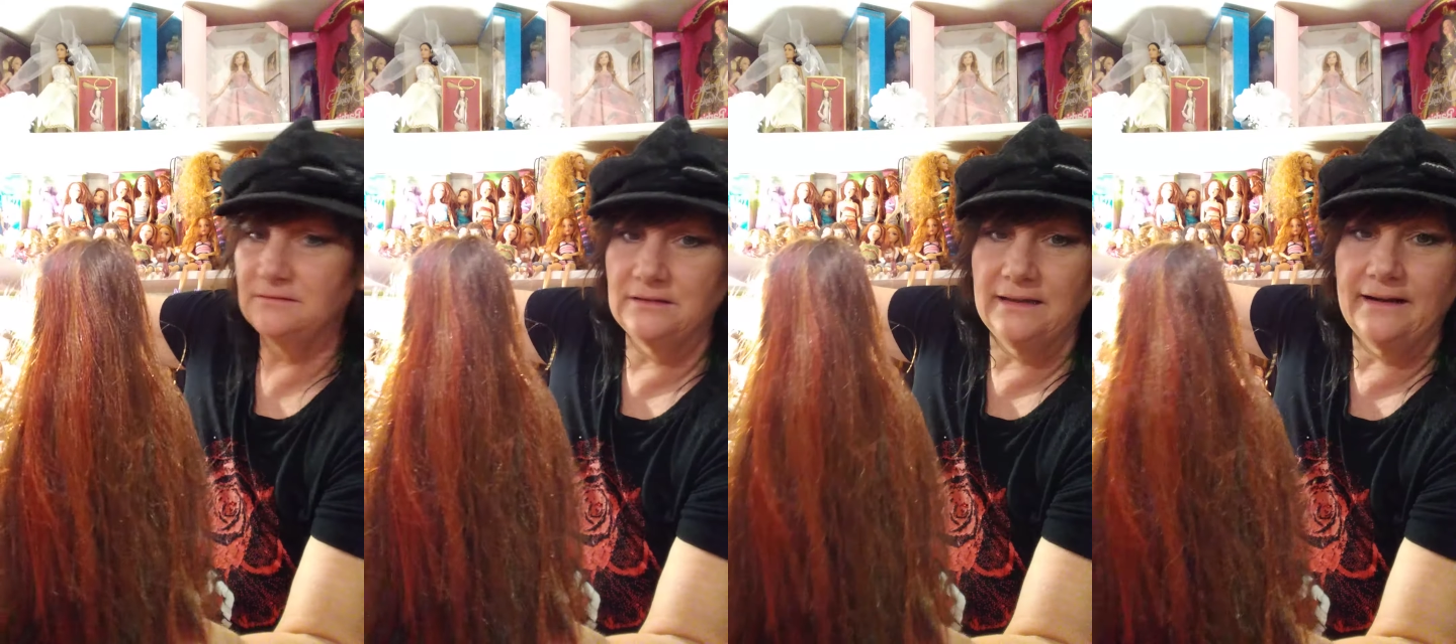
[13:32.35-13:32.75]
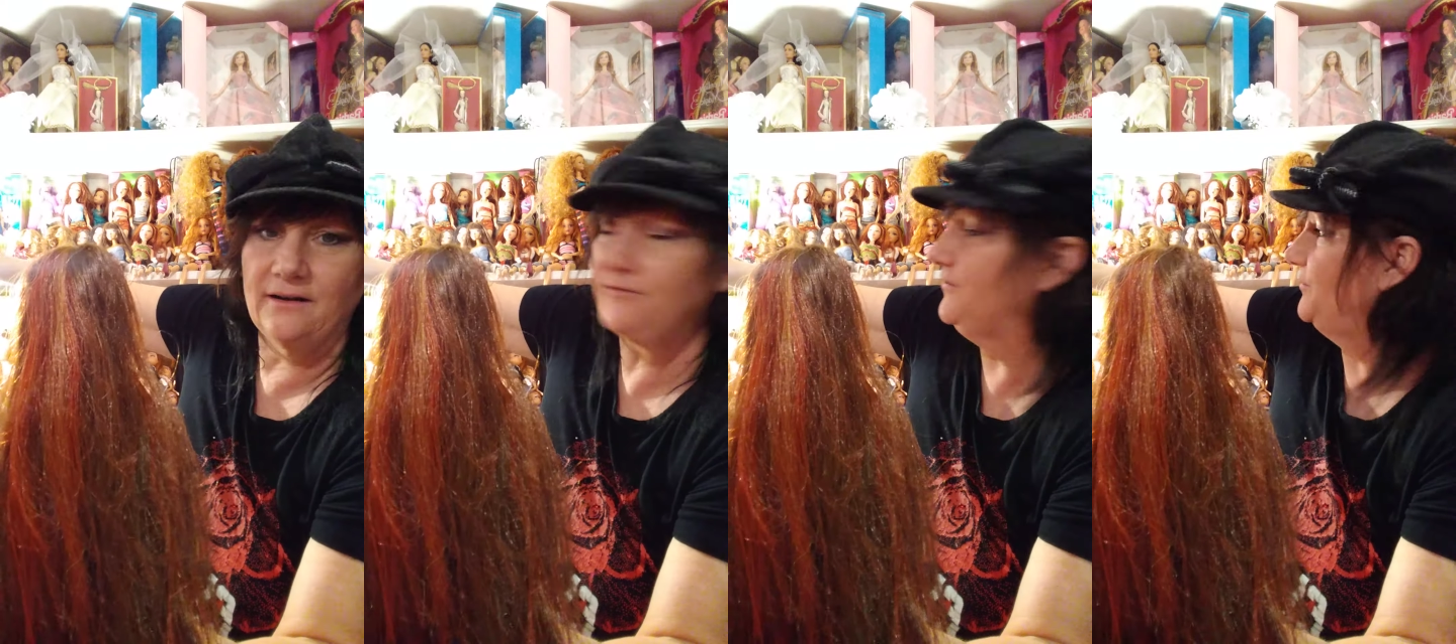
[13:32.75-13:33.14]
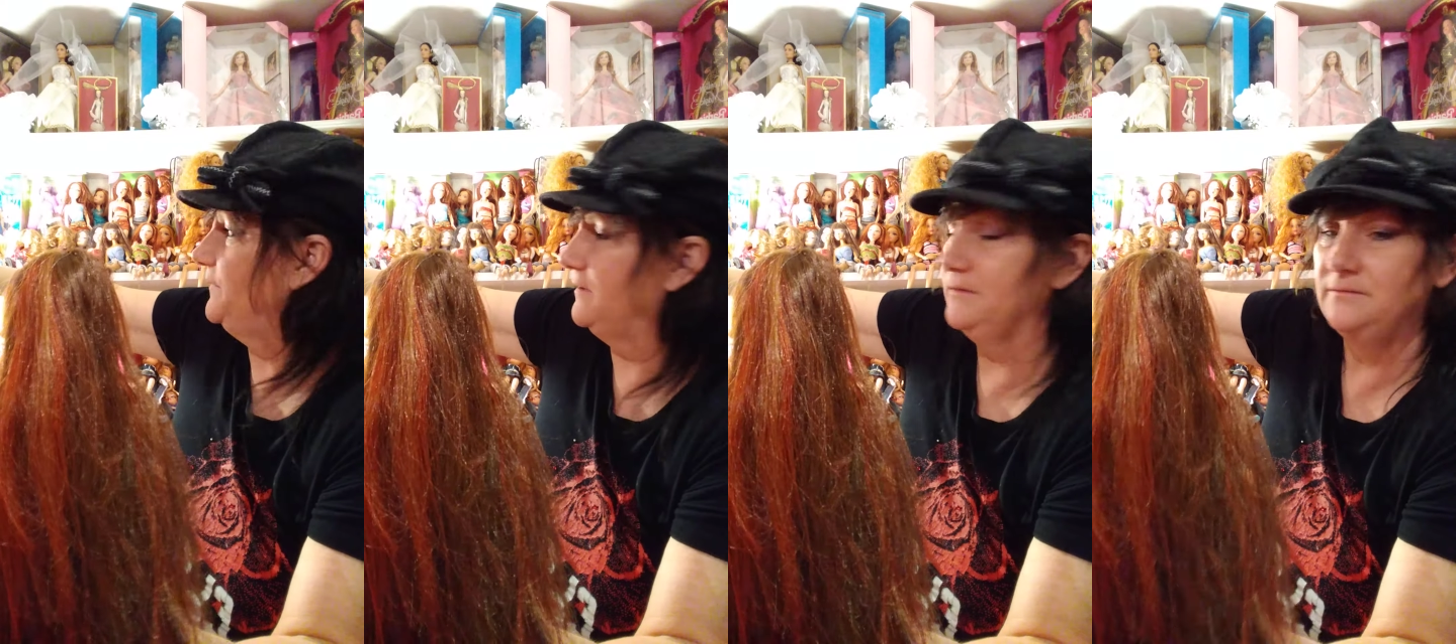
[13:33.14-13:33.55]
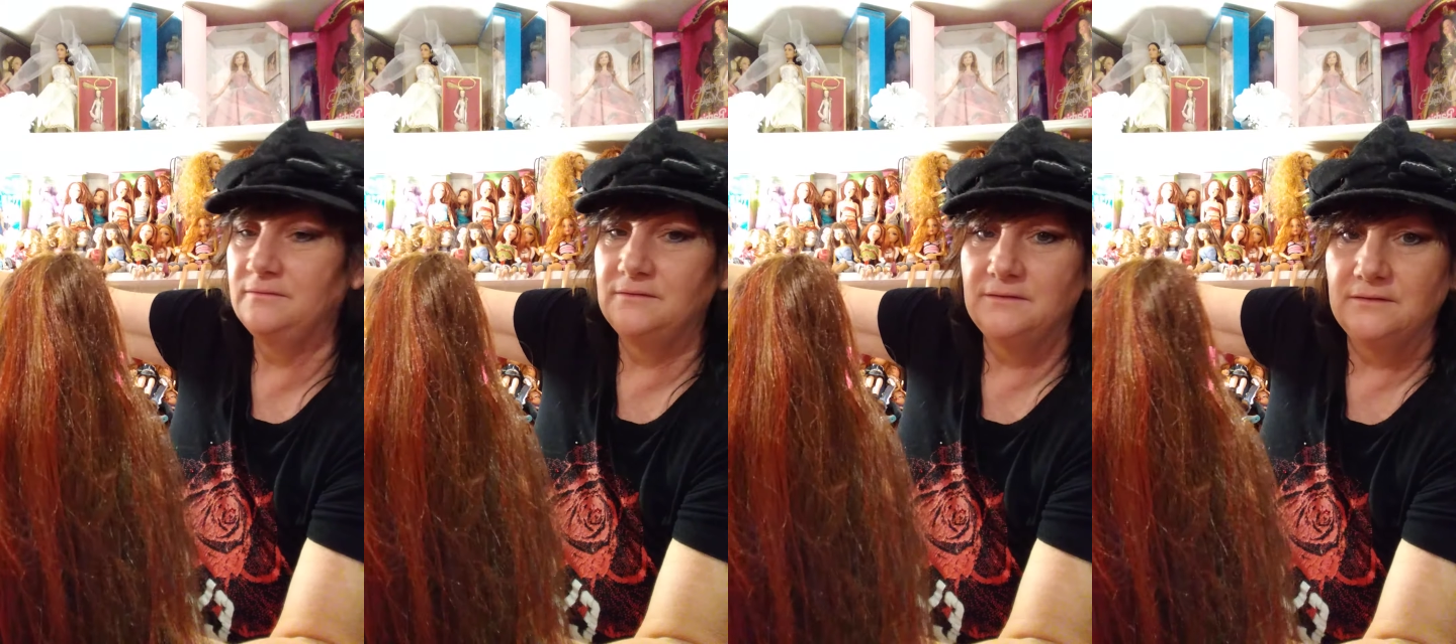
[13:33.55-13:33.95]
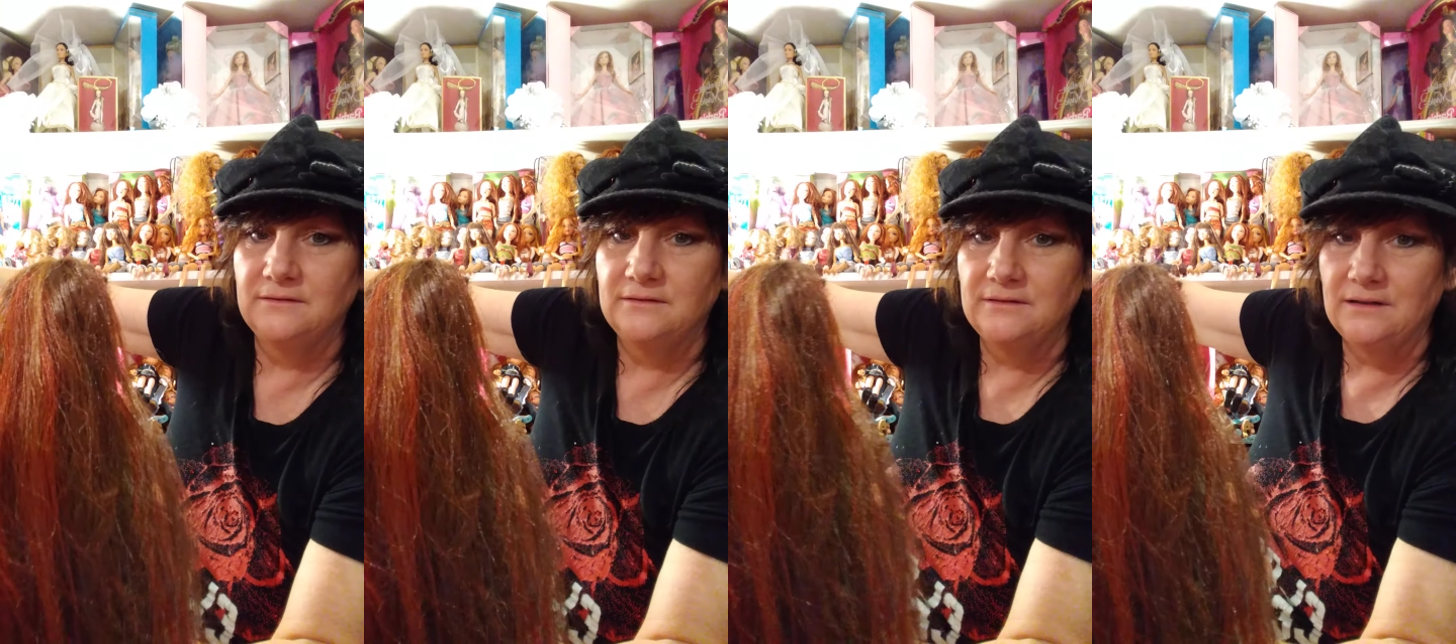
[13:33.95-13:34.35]
glare from the
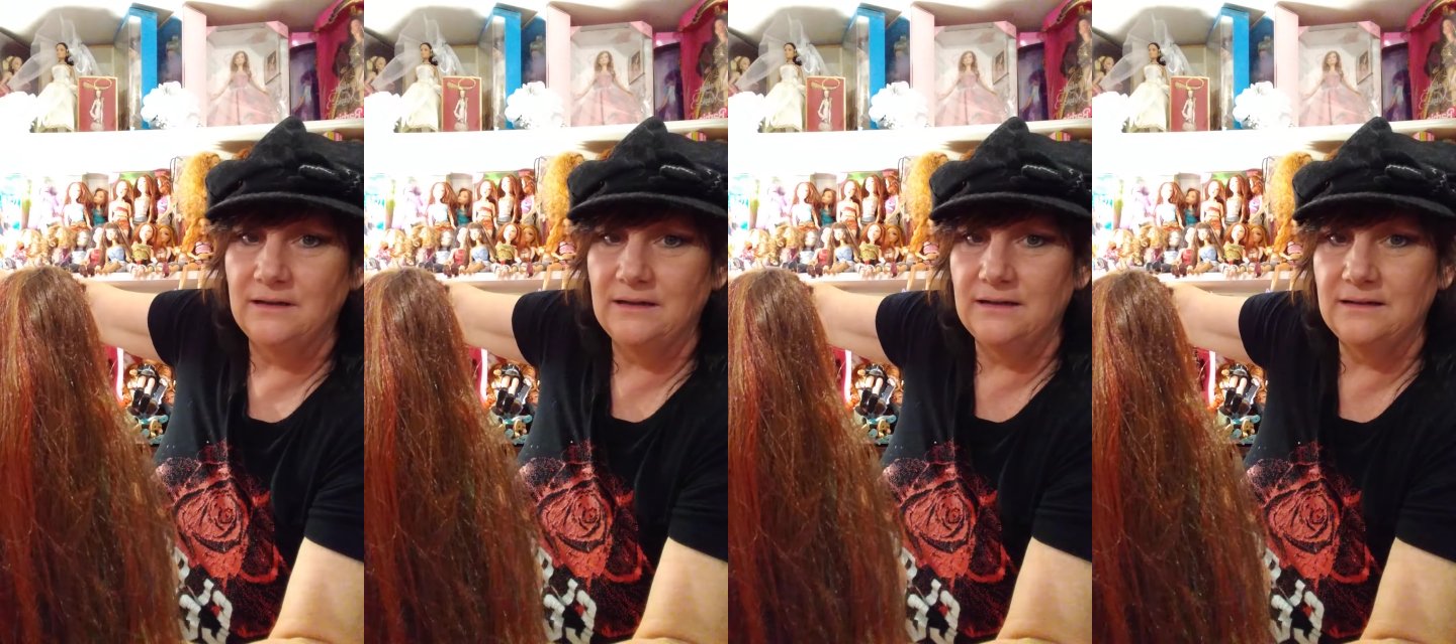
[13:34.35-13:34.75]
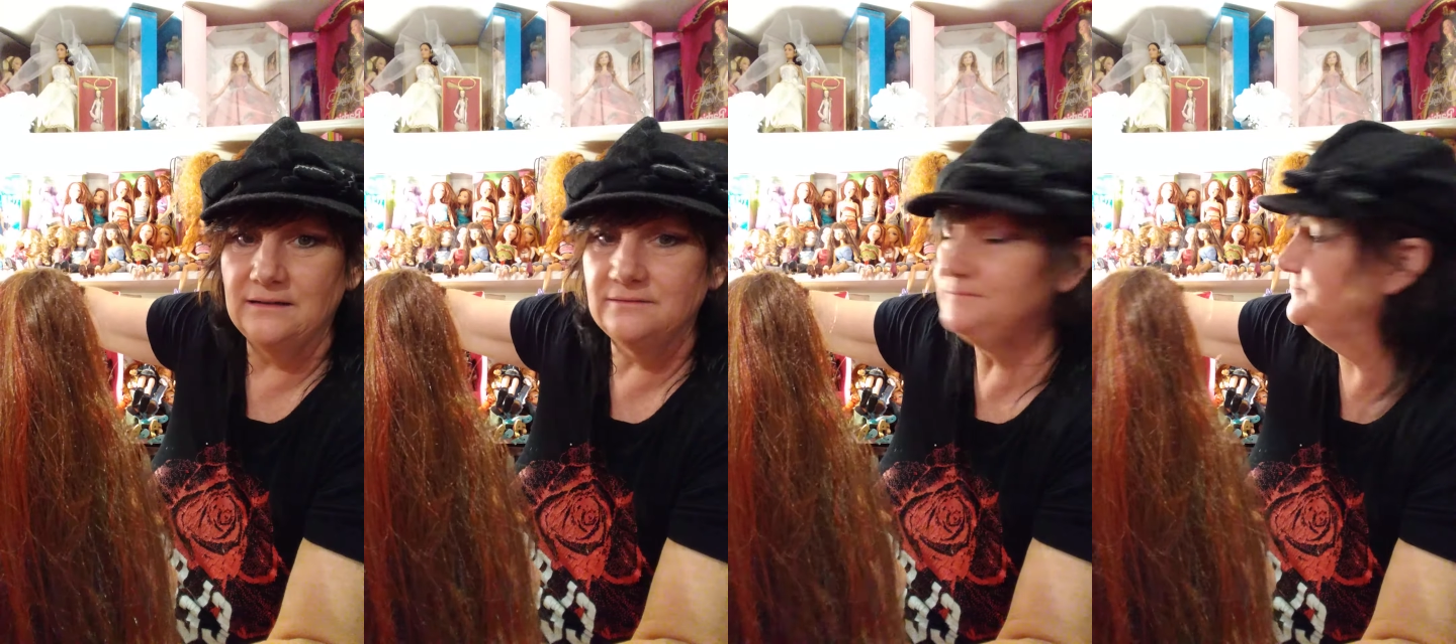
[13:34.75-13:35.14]
uh,